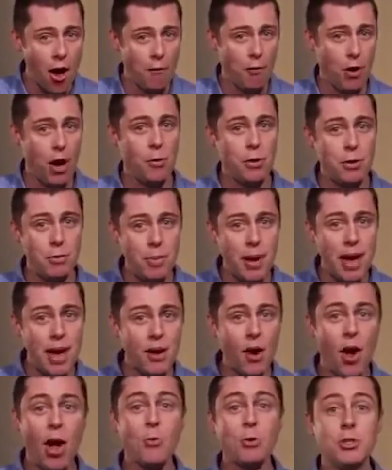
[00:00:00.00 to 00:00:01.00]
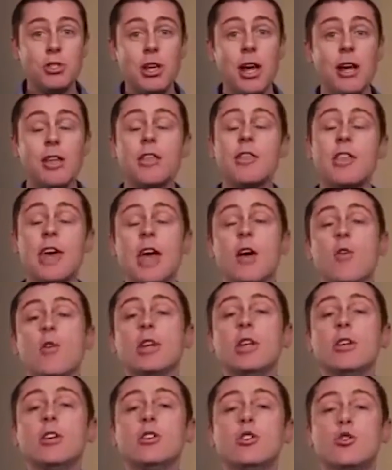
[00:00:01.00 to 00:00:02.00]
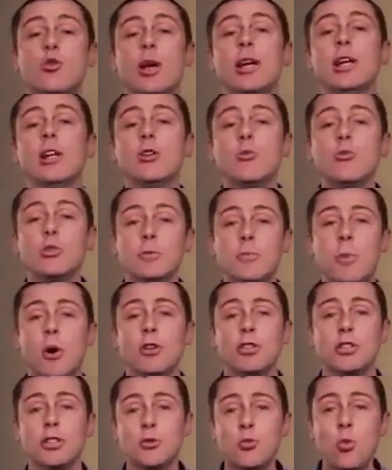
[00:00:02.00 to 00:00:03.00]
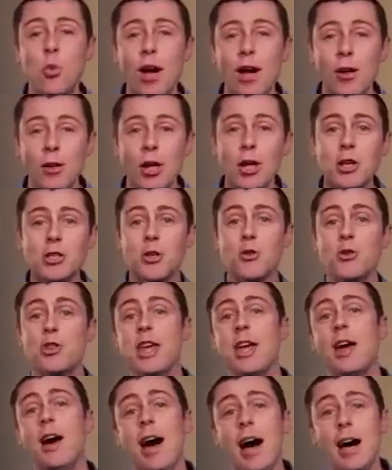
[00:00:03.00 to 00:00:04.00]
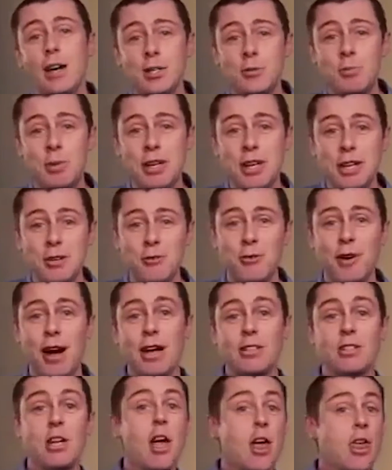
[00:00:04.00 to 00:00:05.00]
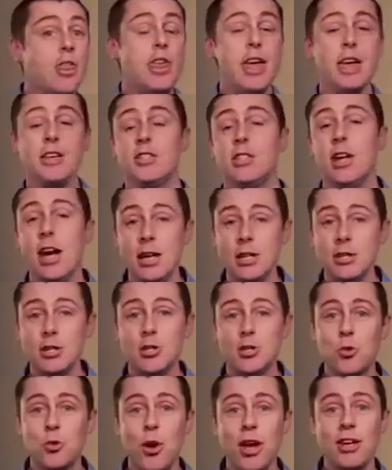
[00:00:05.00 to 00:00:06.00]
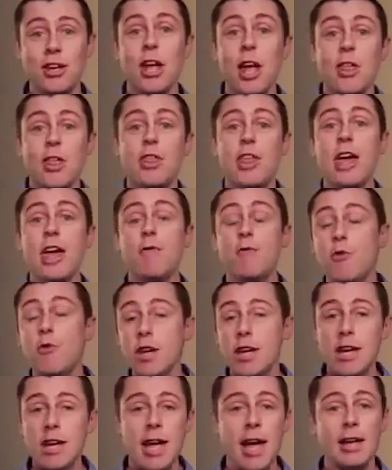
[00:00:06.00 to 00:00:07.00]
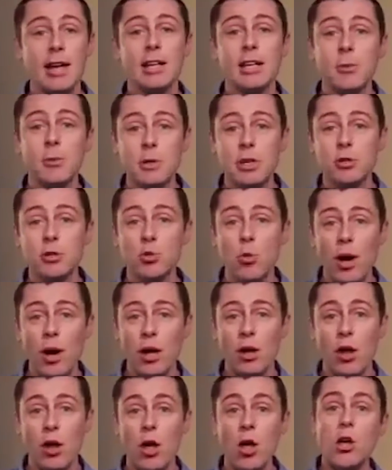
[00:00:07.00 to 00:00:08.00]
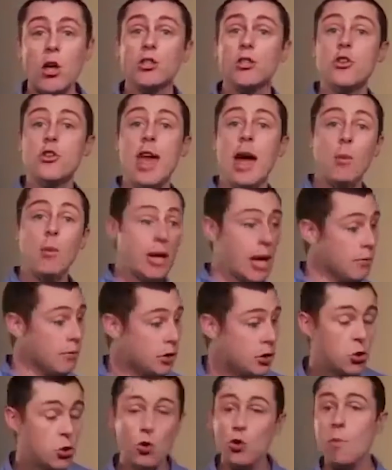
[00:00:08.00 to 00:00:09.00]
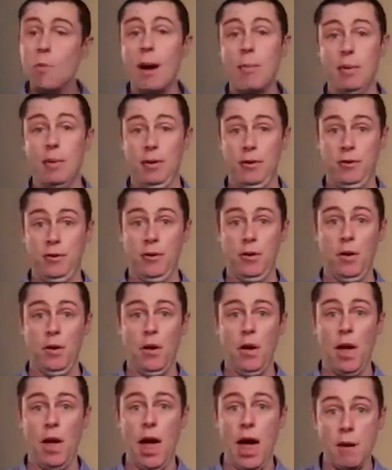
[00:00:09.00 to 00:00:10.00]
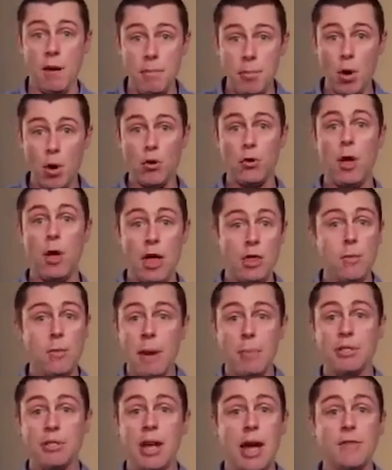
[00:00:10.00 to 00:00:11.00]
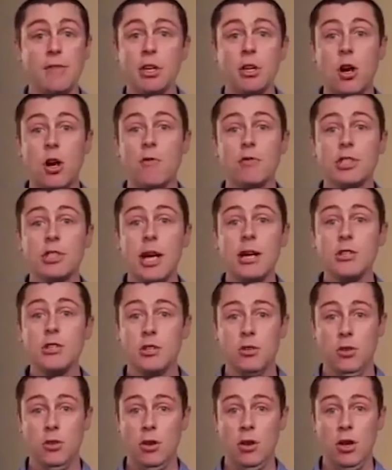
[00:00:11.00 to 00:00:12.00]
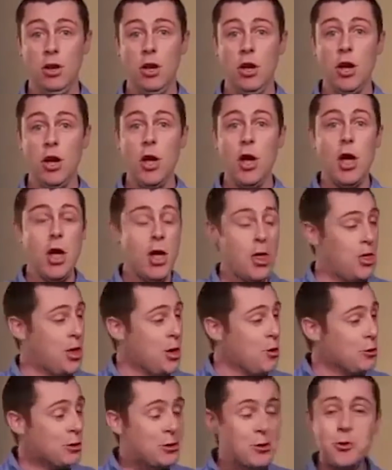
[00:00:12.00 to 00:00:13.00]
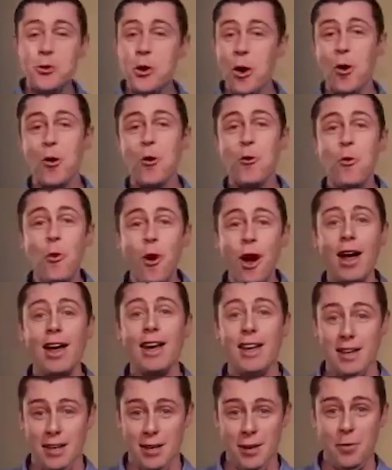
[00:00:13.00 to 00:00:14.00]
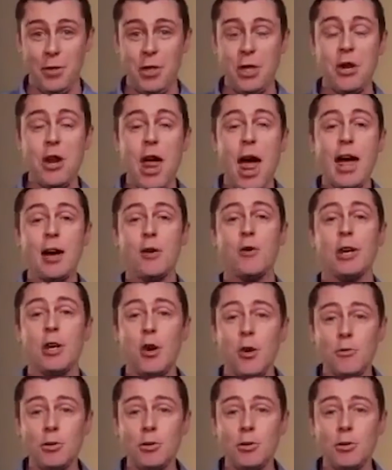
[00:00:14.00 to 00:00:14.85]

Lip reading: If I were to bet, I would say they're in an adrenaline response as well. So their heart is beating fast, they're starting to sweat, they're freaking out a little bit as well. So now we have two Muppets, and the Muppets are having a conversation. There is no way that an angry